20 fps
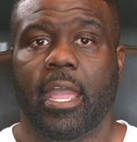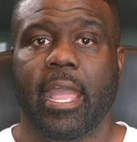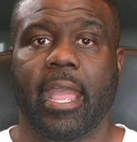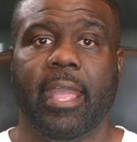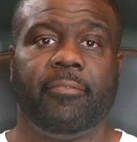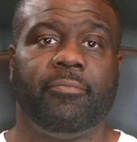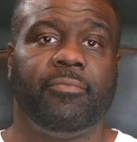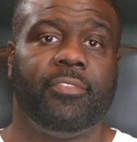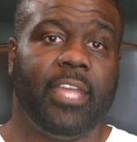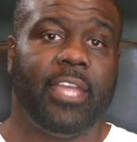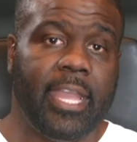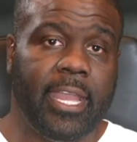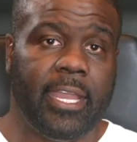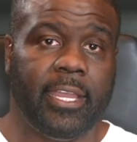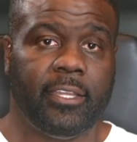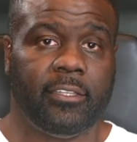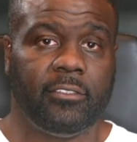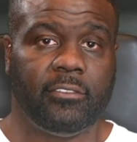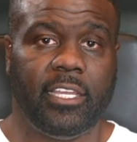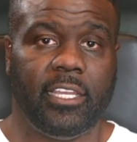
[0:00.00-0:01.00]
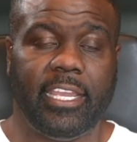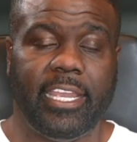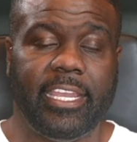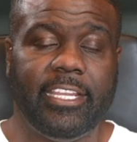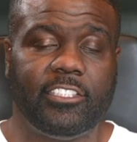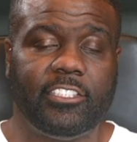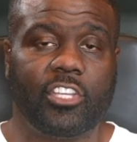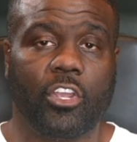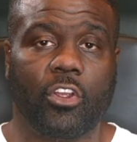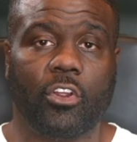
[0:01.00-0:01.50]
And then he
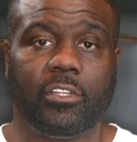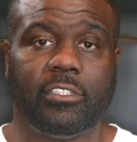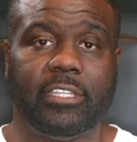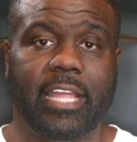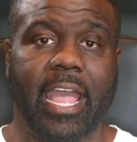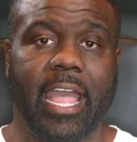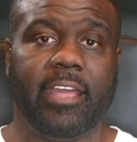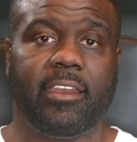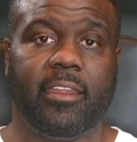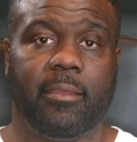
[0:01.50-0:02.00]
turned that